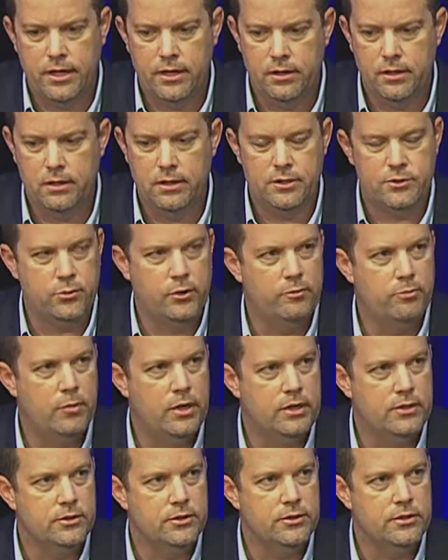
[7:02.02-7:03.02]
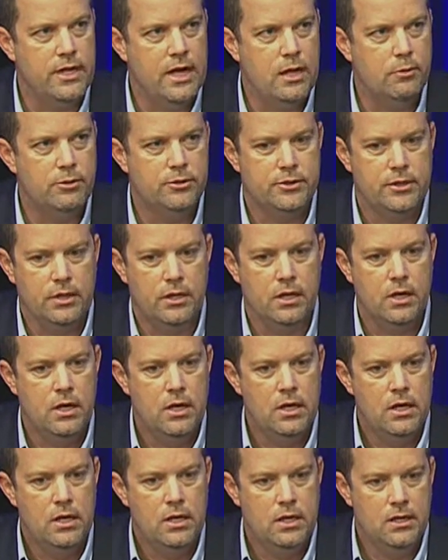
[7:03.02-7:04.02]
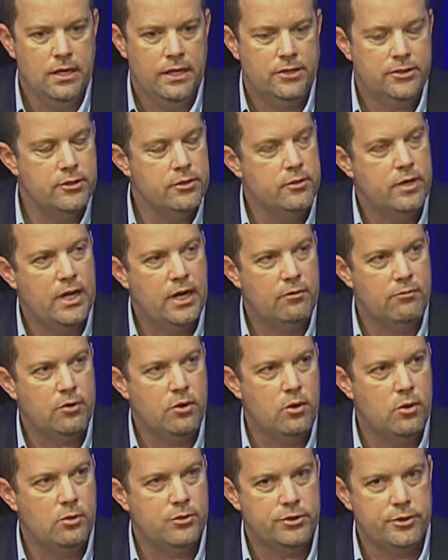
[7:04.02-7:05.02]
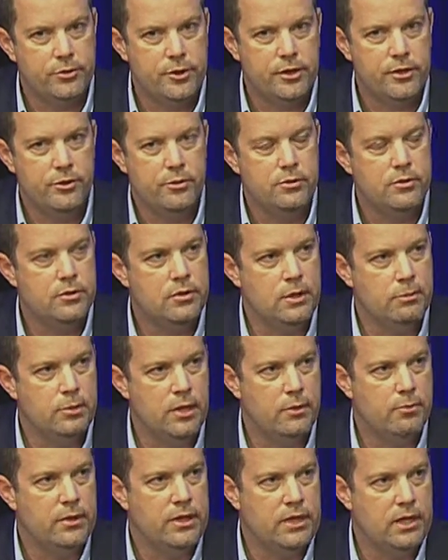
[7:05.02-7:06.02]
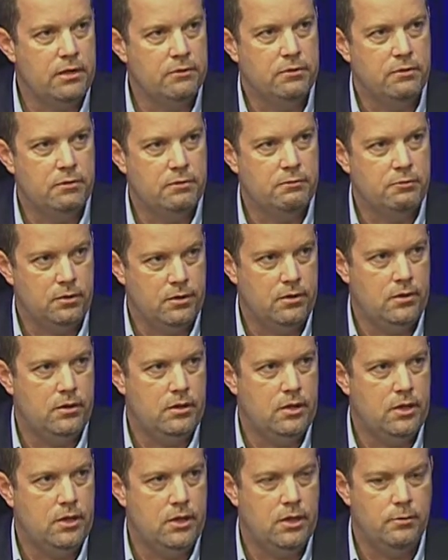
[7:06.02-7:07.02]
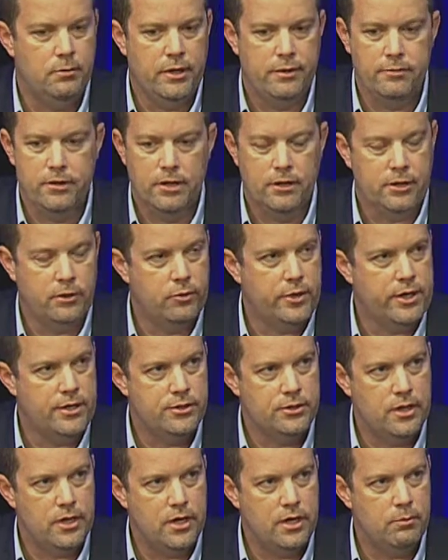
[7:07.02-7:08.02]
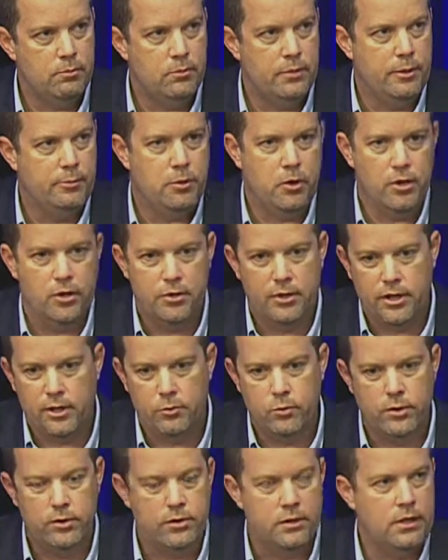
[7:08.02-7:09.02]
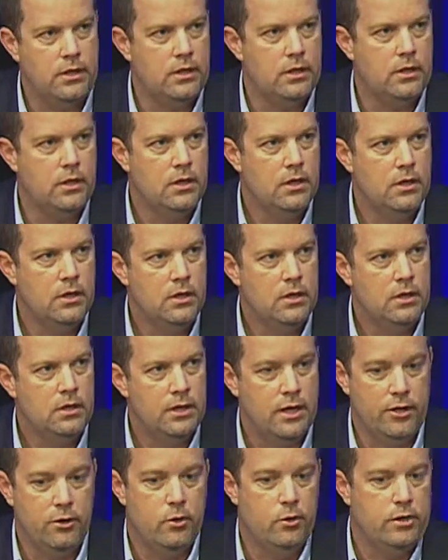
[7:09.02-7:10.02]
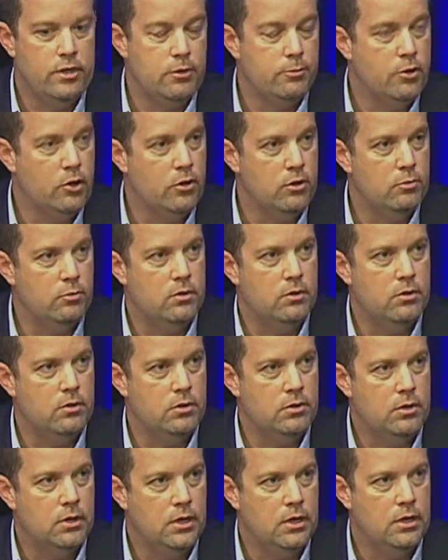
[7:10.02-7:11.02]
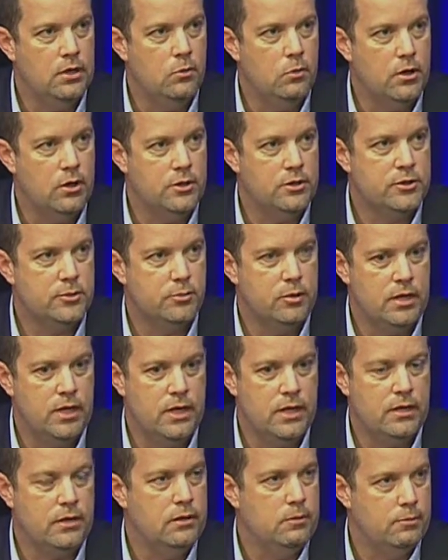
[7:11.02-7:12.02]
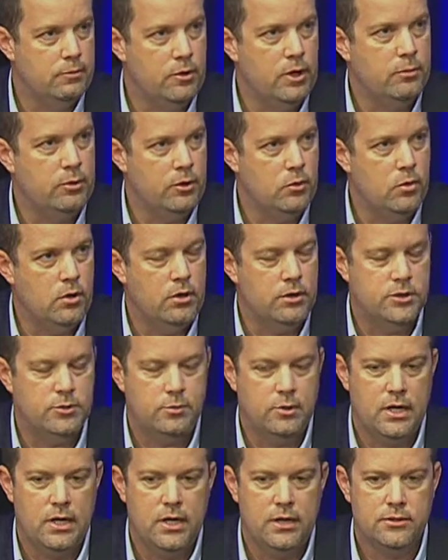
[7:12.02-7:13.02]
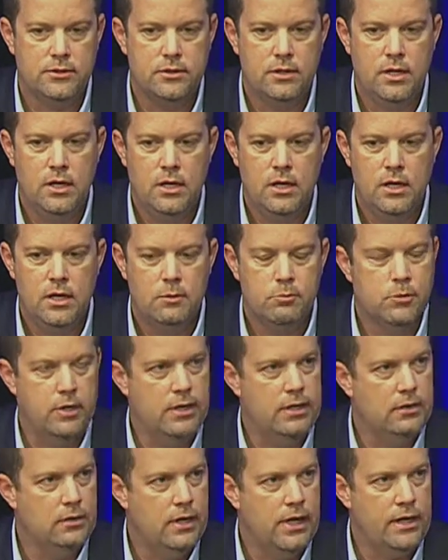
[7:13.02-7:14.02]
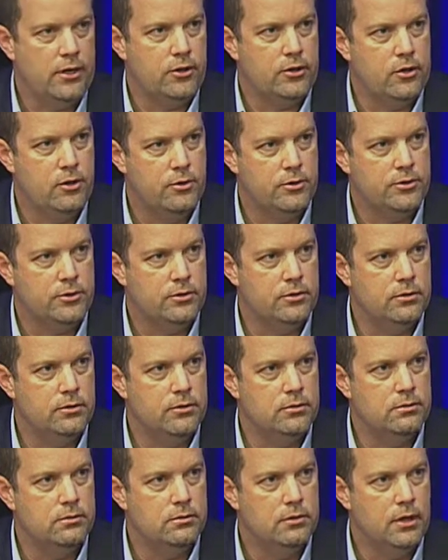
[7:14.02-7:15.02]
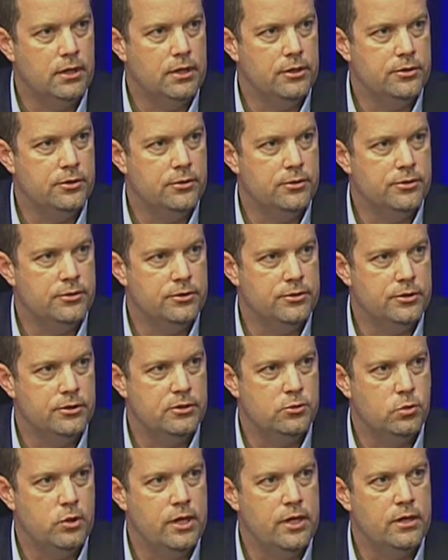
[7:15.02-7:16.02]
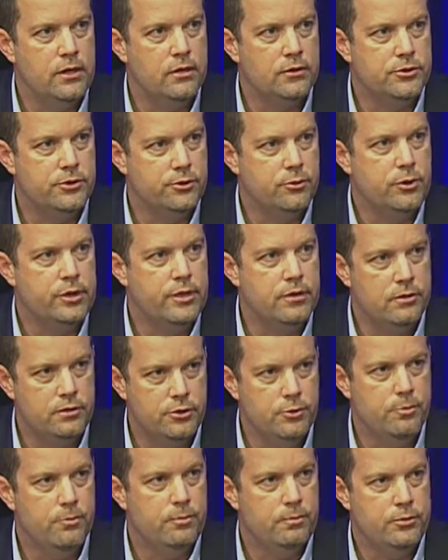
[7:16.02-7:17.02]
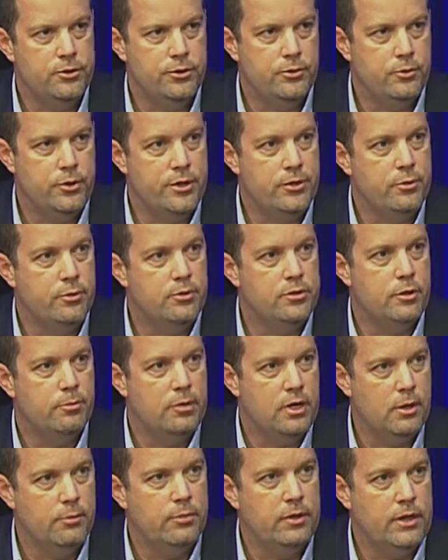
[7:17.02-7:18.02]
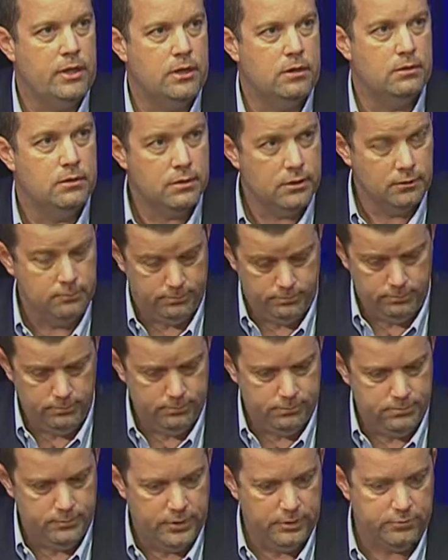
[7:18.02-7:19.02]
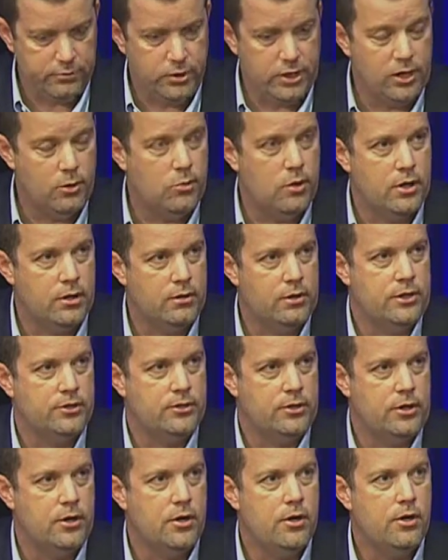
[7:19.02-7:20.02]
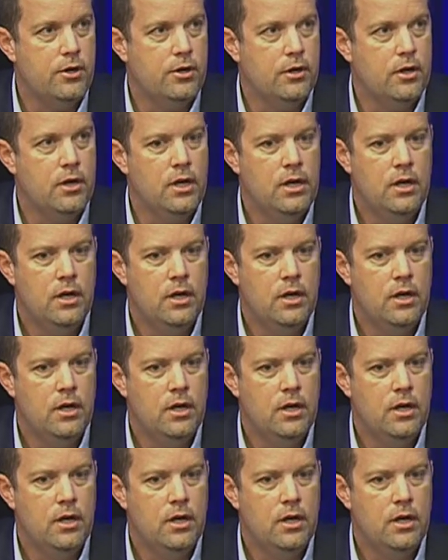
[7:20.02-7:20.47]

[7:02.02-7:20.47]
Area that SwiftMud has established, and they still have goals to reduce the pumping even further. Um, they've done a great job in partnering with the, not only the potable uh, water supply, the public water supplies, but agricultural uh, users as well to, re to, to reduce the pumping of groundwater that's occurred.